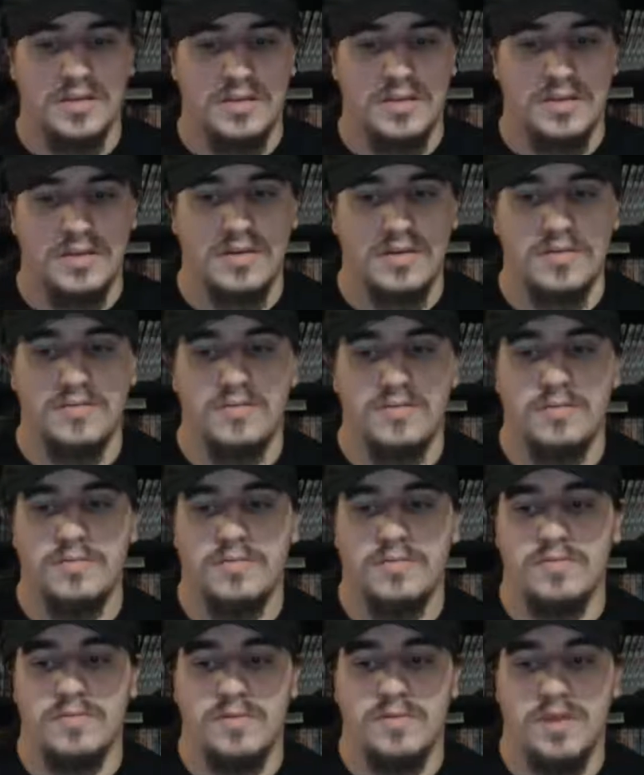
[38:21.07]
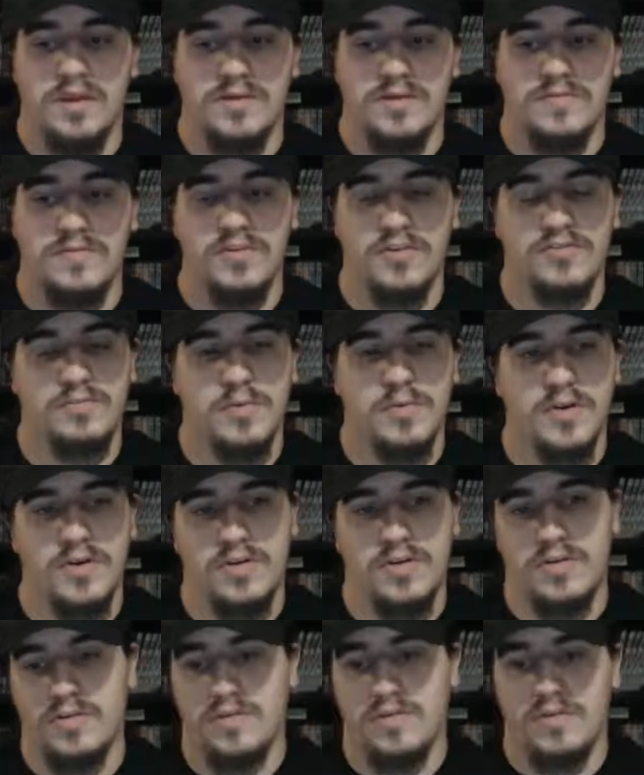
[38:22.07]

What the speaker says: Because in the first part,